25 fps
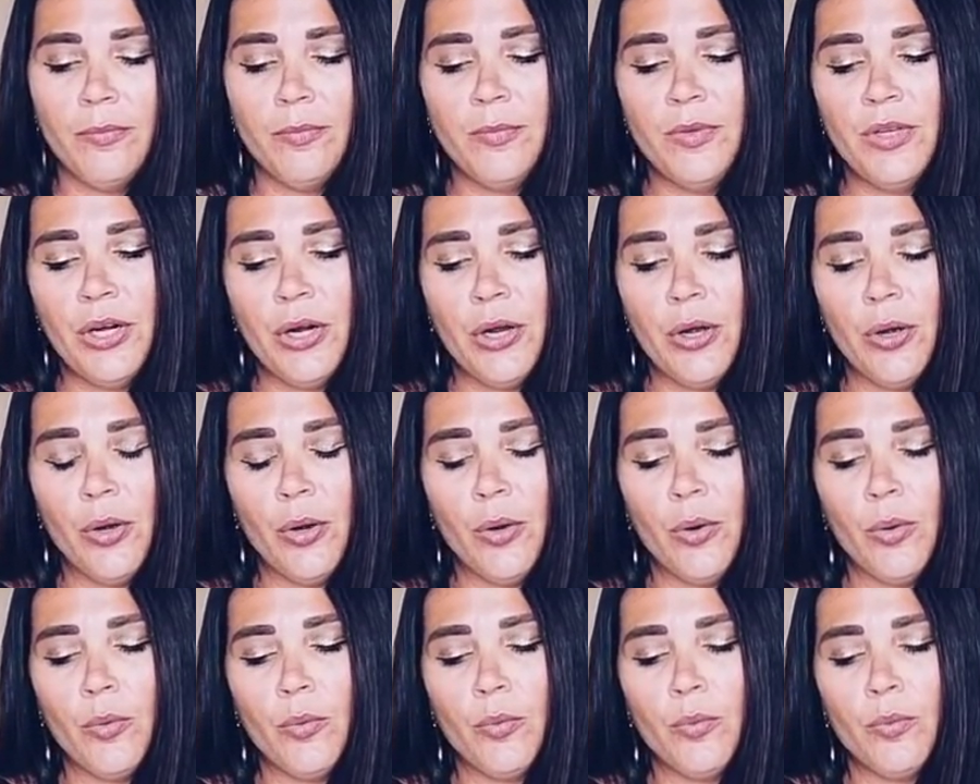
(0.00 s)
you
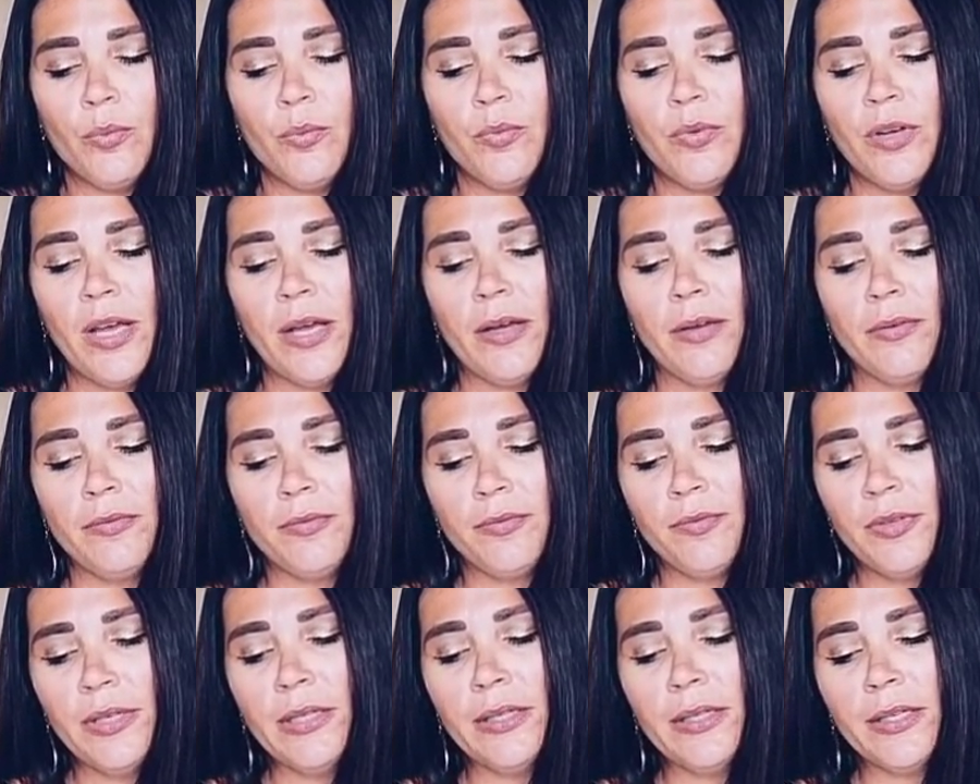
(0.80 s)
know,
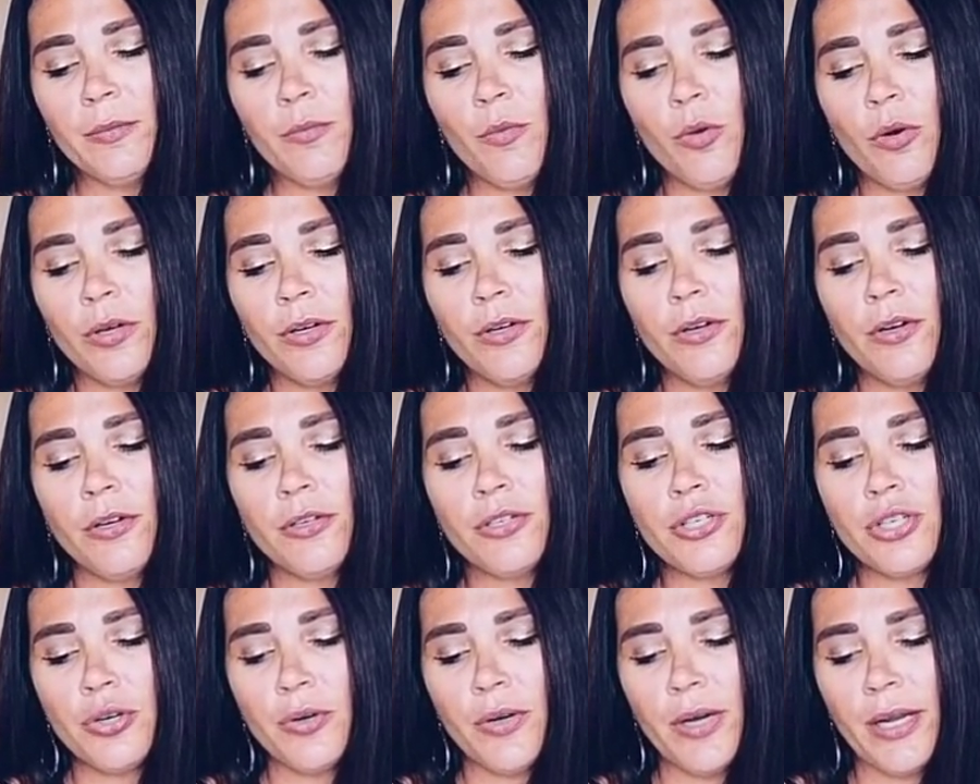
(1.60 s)
feeling more
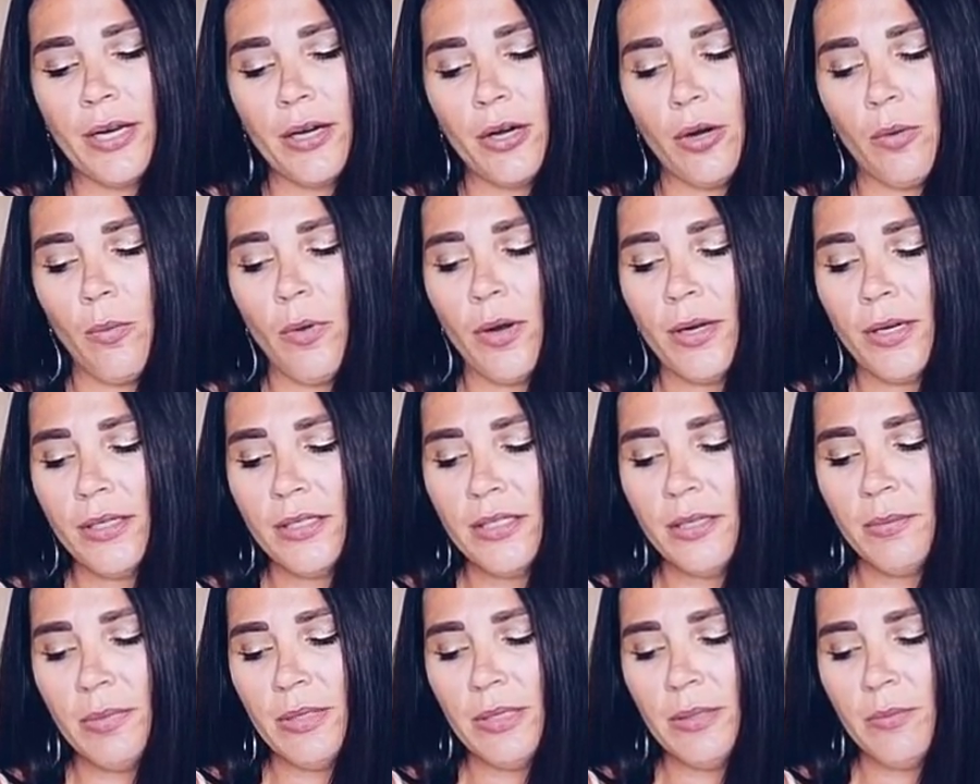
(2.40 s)
nurturing or
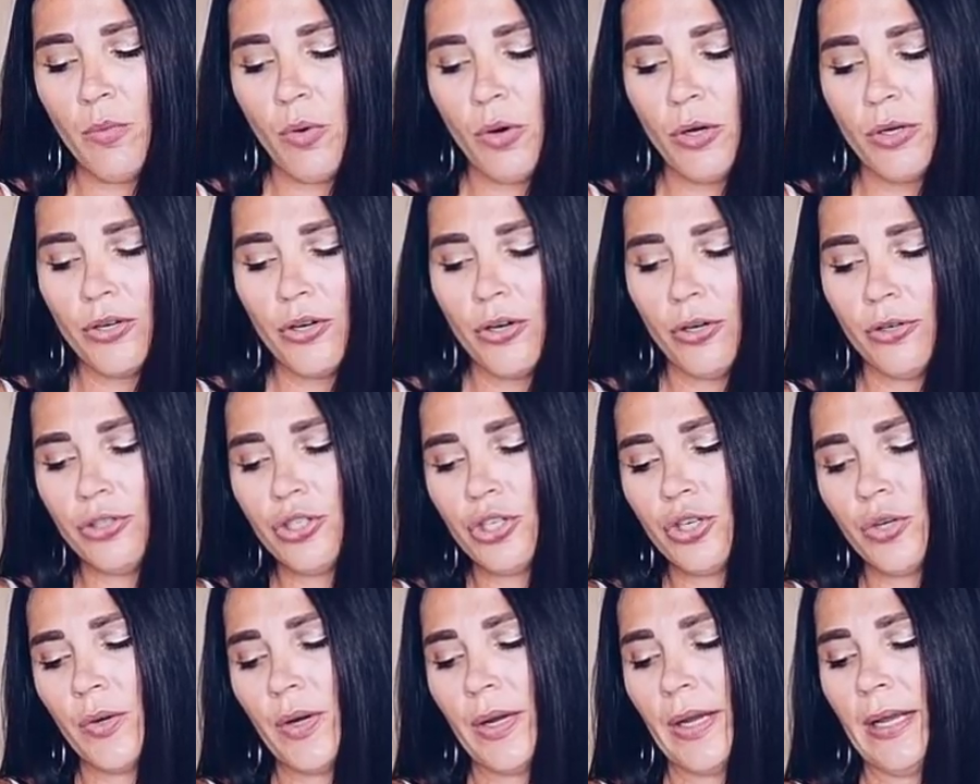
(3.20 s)
wanting to be more
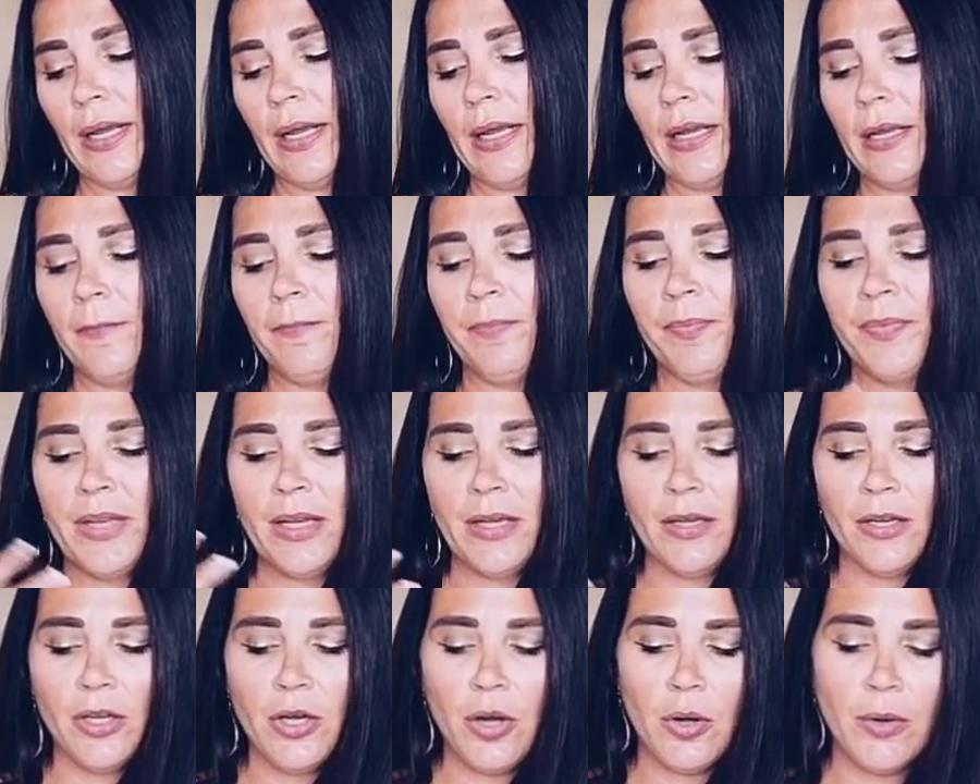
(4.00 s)
nurturing,
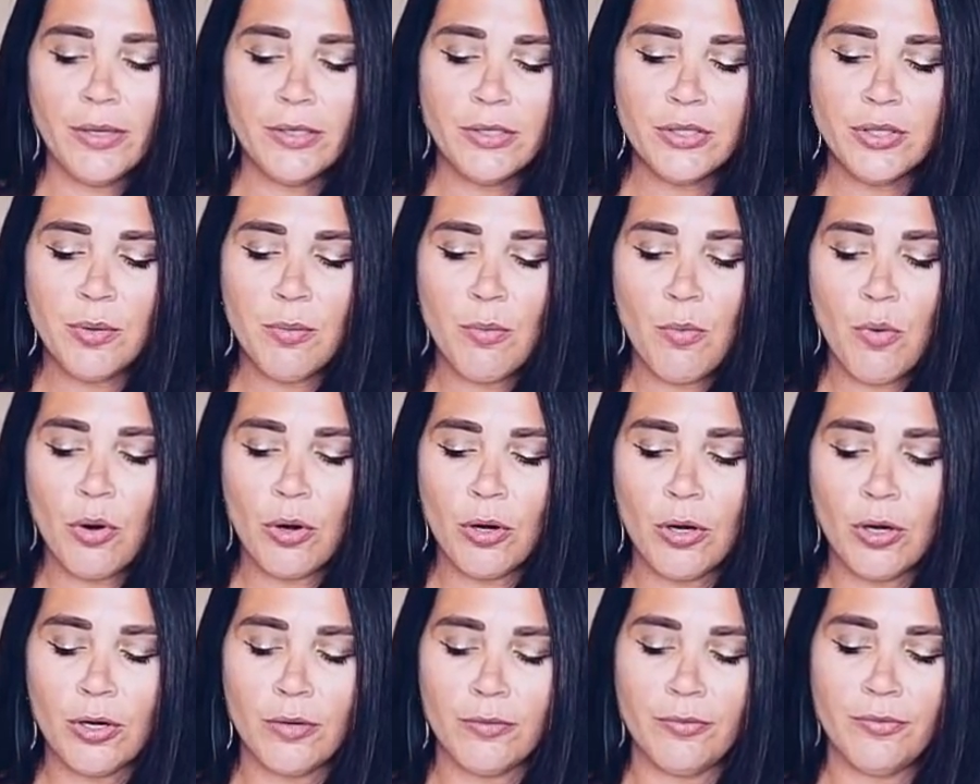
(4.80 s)
going to
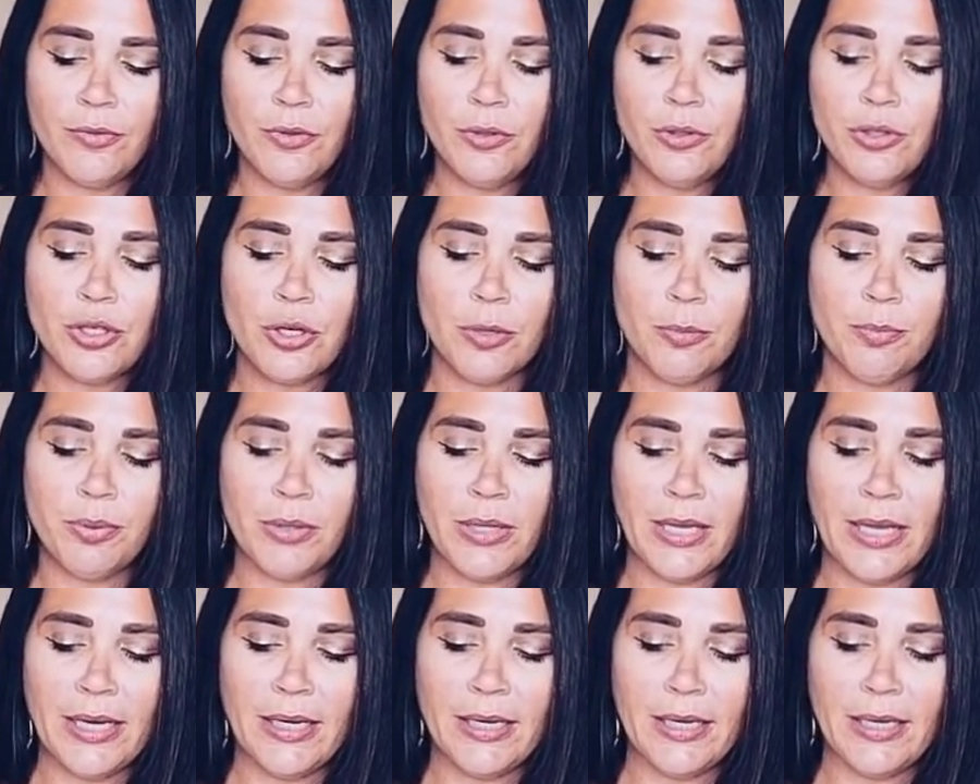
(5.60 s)
more future
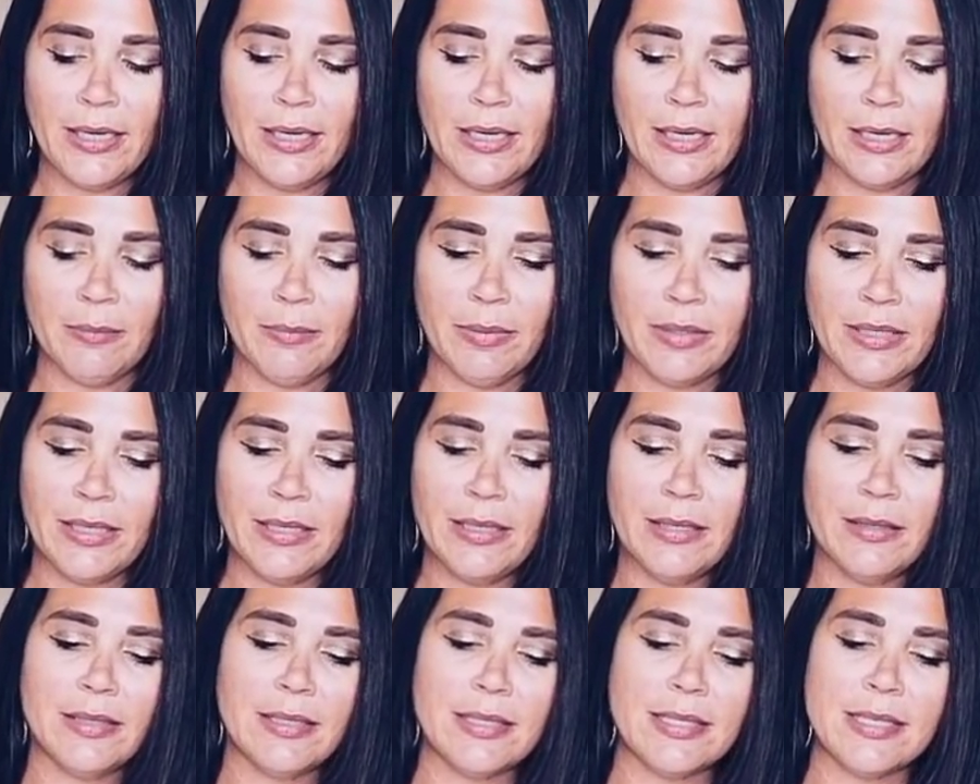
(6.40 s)
planning, but
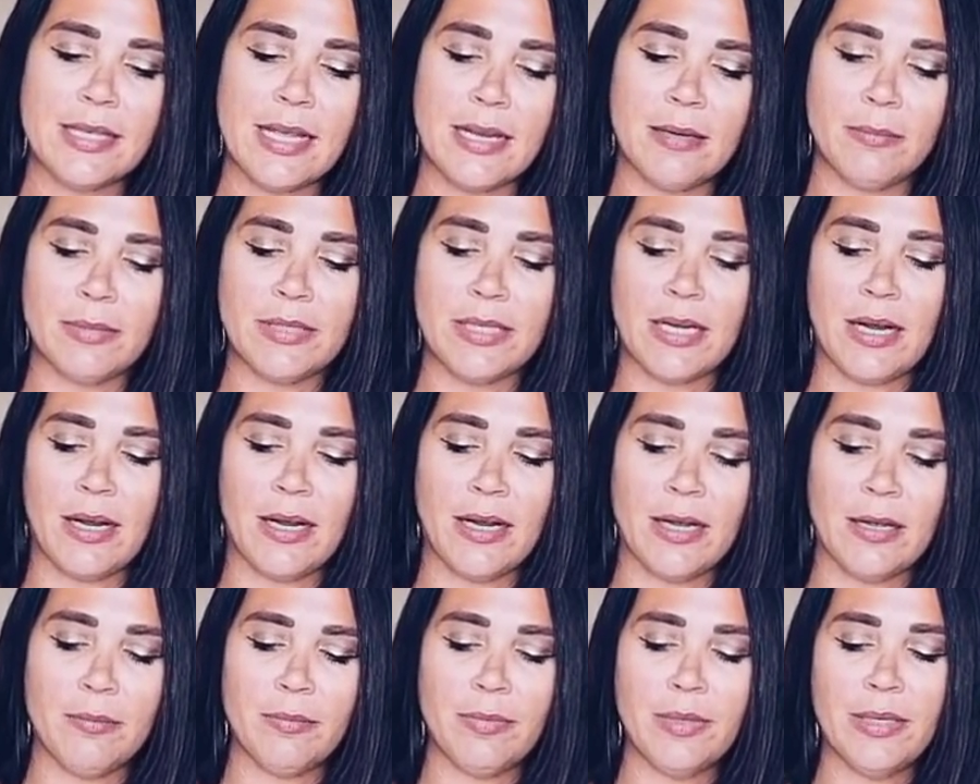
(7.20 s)
then at the same
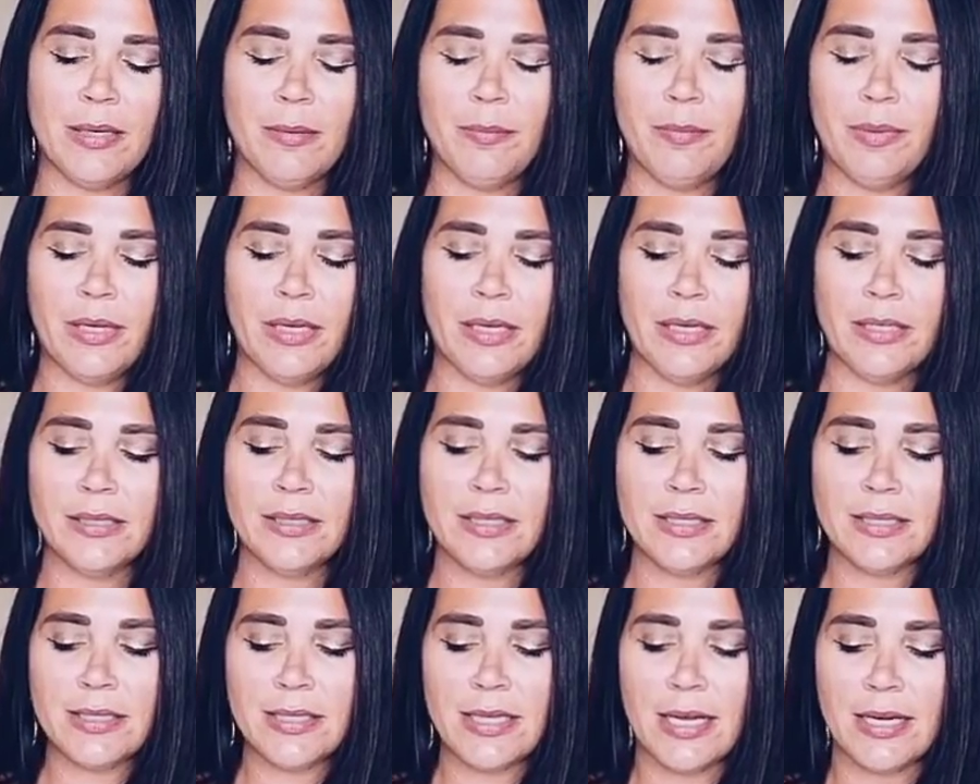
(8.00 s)
time being a bit
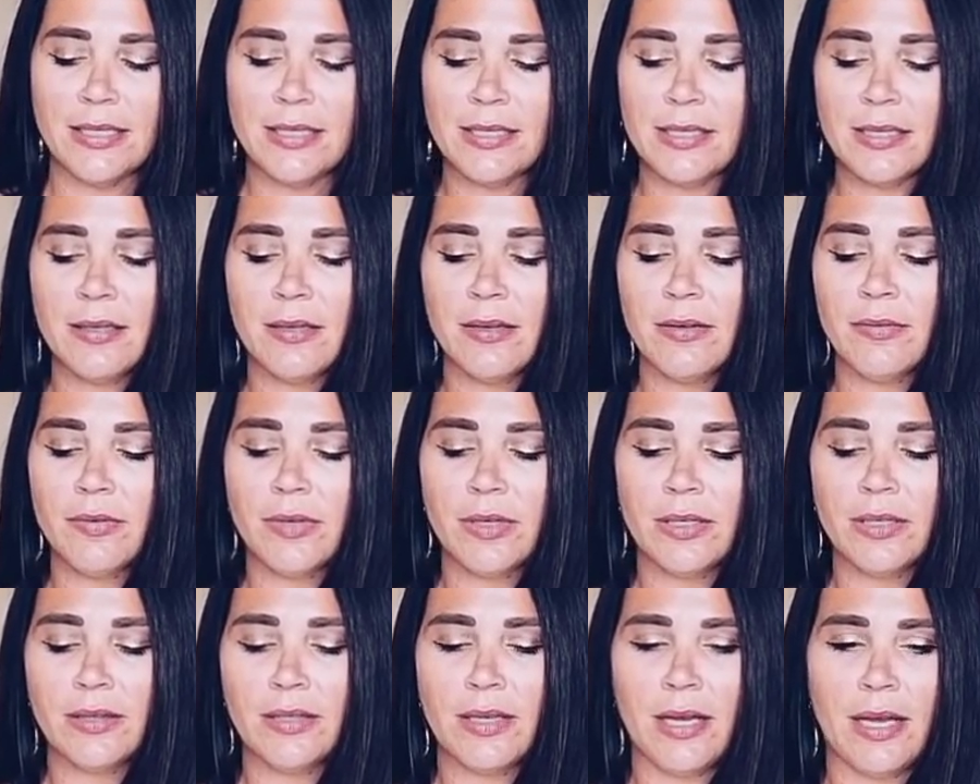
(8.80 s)
indecisive
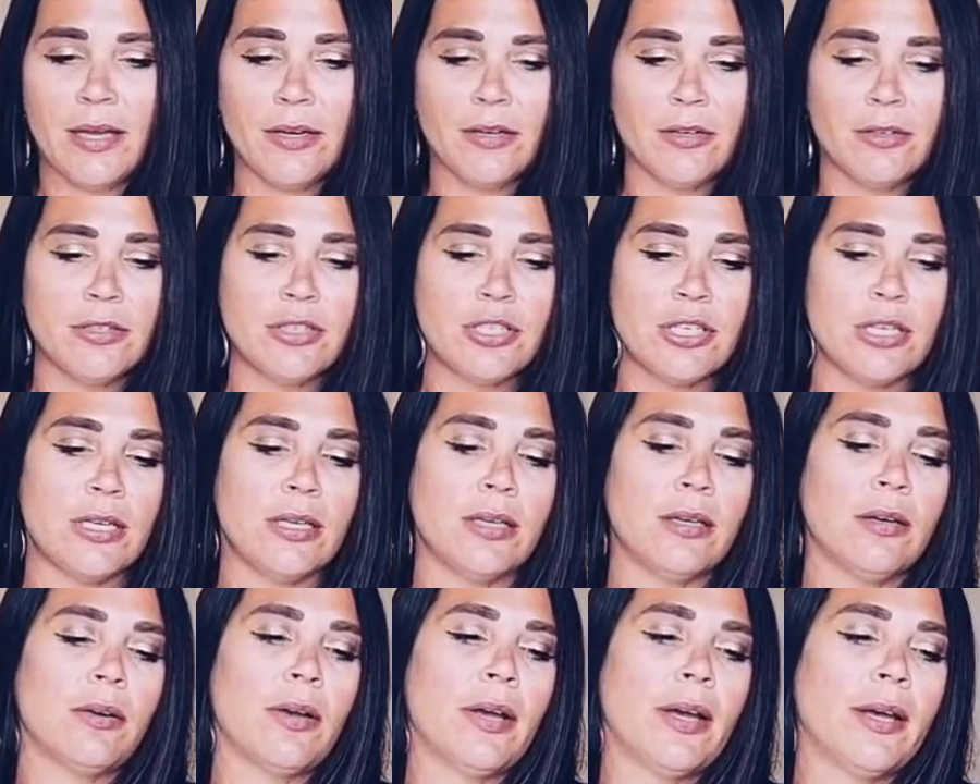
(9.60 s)
in the
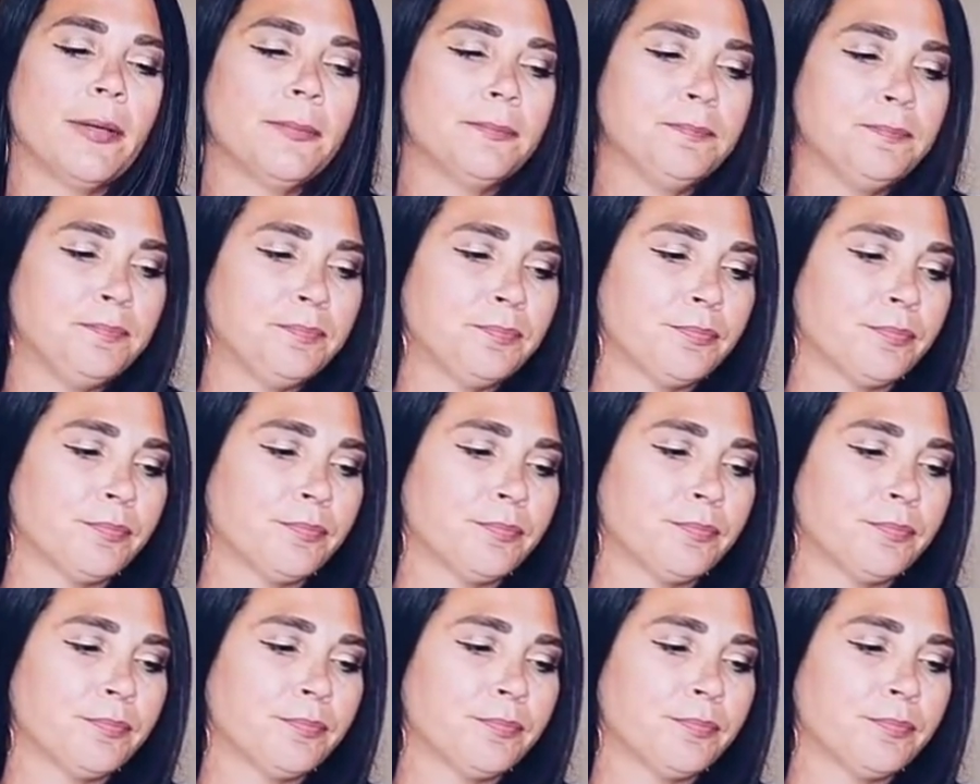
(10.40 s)
energy, okay?